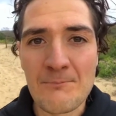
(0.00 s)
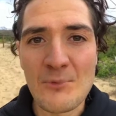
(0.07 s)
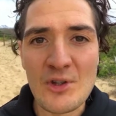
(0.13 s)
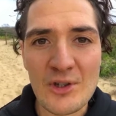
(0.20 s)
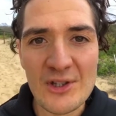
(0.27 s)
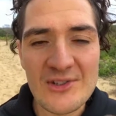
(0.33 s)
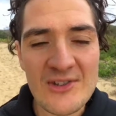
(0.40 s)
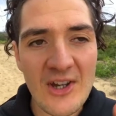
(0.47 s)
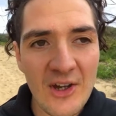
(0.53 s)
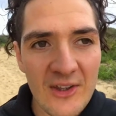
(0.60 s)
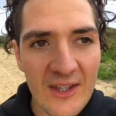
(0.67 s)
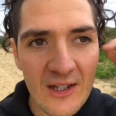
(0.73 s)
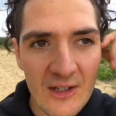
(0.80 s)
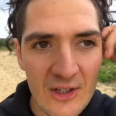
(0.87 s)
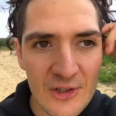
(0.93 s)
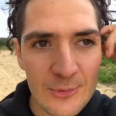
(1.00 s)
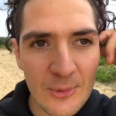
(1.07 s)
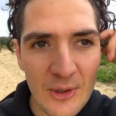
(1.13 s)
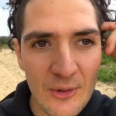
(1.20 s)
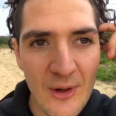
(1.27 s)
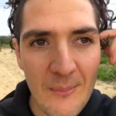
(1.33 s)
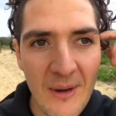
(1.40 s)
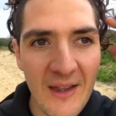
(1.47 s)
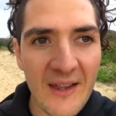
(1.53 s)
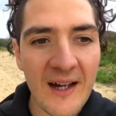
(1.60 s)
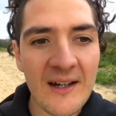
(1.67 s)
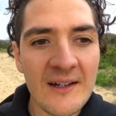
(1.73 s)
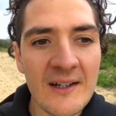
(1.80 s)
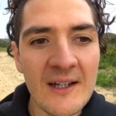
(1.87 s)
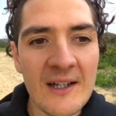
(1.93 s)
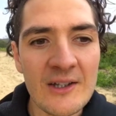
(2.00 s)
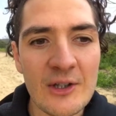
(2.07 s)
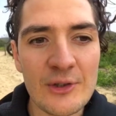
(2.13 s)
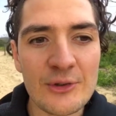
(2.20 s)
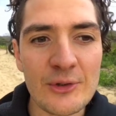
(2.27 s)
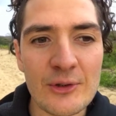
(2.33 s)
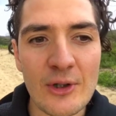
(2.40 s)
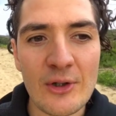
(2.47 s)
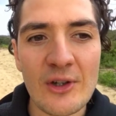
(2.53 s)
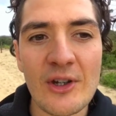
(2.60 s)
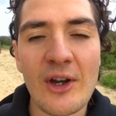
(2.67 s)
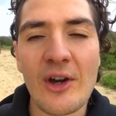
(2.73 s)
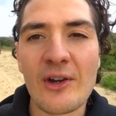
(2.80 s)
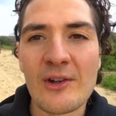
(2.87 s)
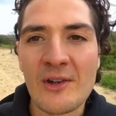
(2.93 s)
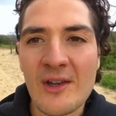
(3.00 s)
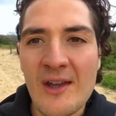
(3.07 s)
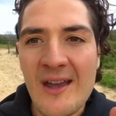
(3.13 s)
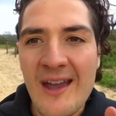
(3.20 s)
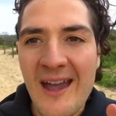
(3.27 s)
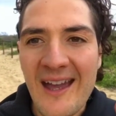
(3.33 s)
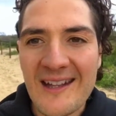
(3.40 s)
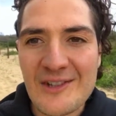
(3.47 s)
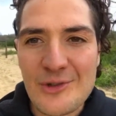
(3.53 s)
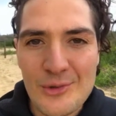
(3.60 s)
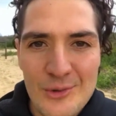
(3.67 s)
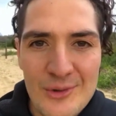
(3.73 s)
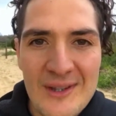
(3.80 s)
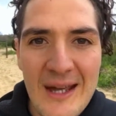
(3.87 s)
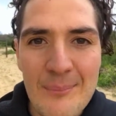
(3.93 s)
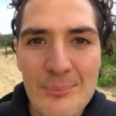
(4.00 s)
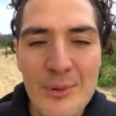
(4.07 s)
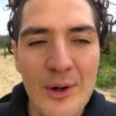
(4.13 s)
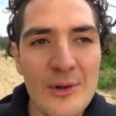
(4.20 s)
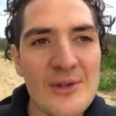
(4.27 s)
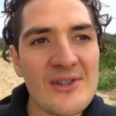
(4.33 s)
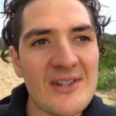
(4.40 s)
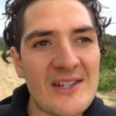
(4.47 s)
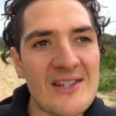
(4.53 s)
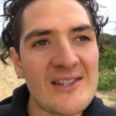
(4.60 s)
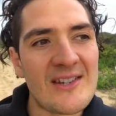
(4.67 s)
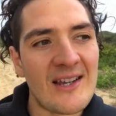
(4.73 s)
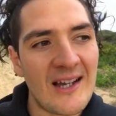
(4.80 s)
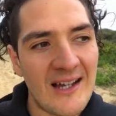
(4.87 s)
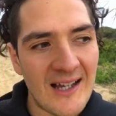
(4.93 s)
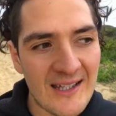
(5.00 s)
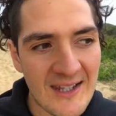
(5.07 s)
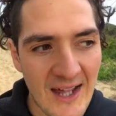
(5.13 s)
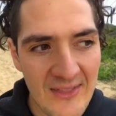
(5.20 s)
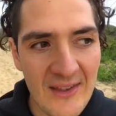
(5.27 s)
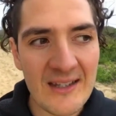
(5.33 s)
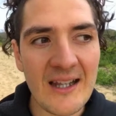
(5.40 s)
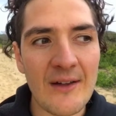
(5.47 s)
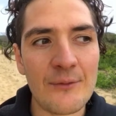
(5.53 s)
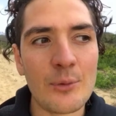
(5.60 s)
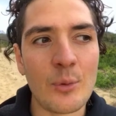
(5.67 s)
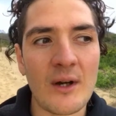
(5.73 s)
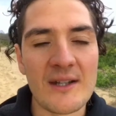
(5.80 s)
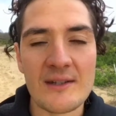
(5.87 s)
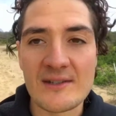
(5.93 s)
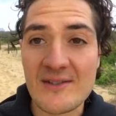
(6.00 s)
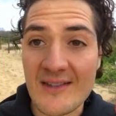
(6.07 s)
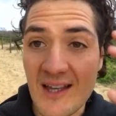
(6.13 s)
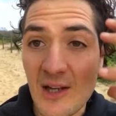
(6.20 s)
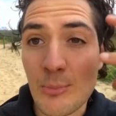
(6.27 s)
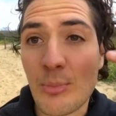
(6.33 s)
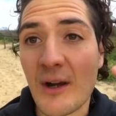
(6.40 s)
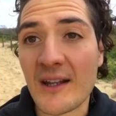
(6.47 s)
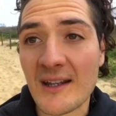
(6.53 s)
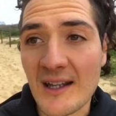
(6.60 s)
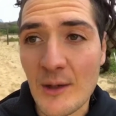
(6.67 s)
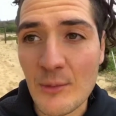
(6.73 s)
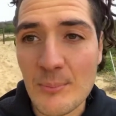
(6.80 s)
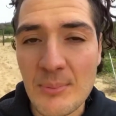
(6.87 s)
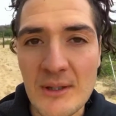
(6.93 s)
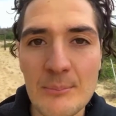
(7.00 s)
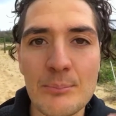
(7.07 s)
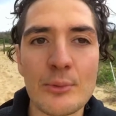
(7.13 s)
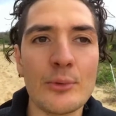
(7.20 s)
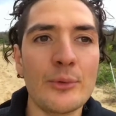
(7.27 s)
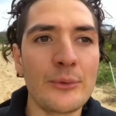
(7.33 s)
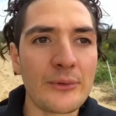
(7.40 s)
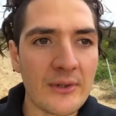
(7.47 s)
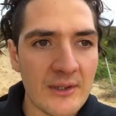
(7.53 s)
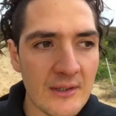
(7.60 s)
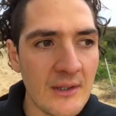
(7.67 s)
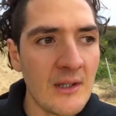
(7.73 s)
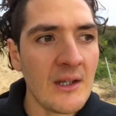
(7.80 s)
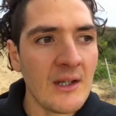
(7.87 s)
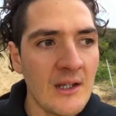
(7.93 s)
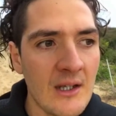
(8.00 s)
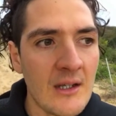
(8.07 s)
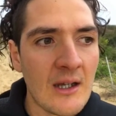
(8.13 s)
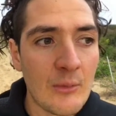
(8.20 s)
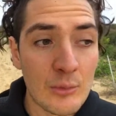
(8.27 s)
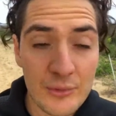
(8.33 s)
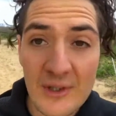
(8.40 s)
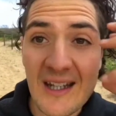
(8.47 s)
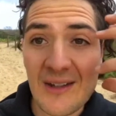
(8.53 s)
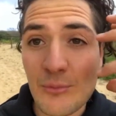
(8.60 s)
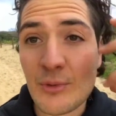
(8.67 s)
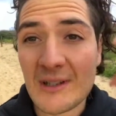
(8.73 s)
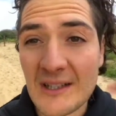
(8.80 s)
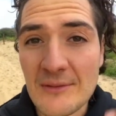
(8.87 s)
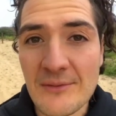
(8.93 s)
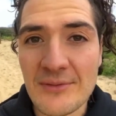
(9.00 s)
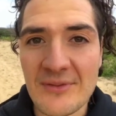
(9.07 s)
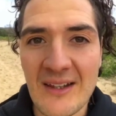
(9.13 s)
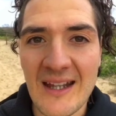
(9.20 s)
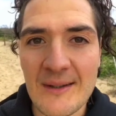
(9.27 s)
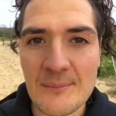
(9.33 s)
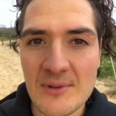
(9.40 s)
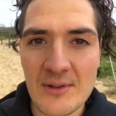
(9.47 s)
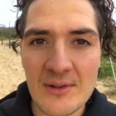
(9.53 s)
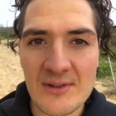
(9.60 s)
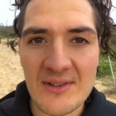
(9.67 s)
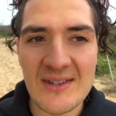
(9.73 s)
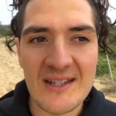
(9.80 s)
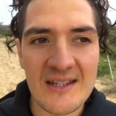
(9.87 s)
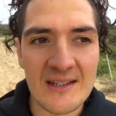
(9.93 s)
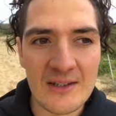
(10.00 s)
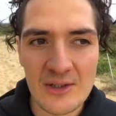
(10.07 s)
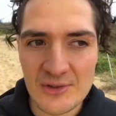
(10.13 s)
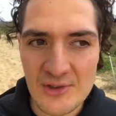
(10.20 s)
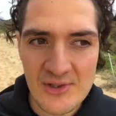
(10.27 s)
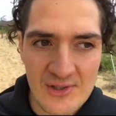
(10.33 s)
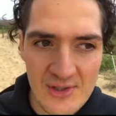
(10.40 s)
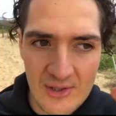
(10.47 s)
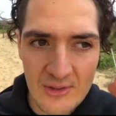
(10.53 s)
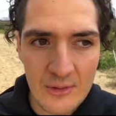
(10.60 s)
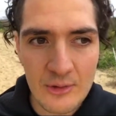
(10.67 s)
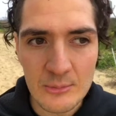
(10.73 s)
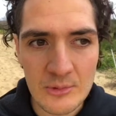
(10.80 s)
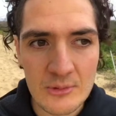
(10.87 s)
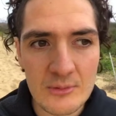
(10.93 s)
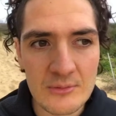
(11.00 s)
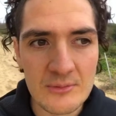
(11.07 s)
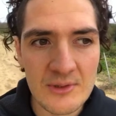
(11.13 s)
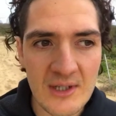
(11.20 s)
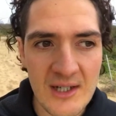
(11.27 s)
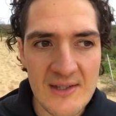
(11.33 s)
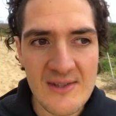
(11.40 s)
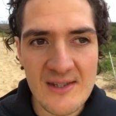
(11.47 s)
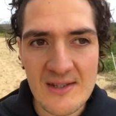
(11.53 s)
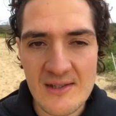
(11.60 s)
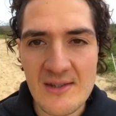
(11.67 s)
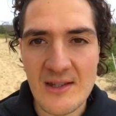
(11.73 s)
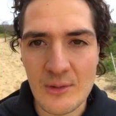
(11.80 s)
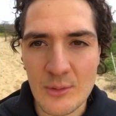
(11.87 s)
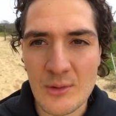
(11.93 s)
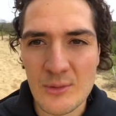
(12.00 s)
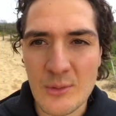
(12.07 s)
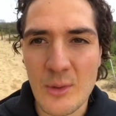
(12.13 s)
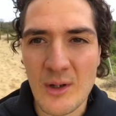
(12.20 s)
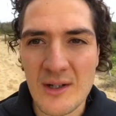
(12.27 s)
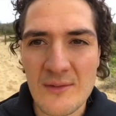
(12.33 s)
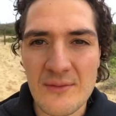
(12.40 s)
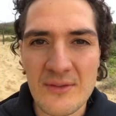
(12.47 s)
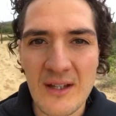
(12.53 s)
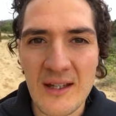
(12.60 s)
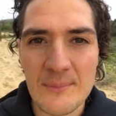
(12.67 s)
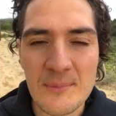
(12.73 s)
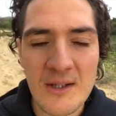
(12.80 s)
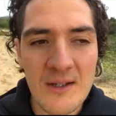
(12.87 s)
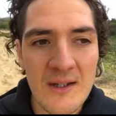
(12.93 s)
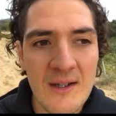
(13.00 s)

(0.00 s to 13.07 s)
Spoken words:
you guys know that I lost my grandmother not too long ago, and during that process another loved one started breaking out with pimples and was getting really inflamed skin, not just your normal zits, they were quite inflamed.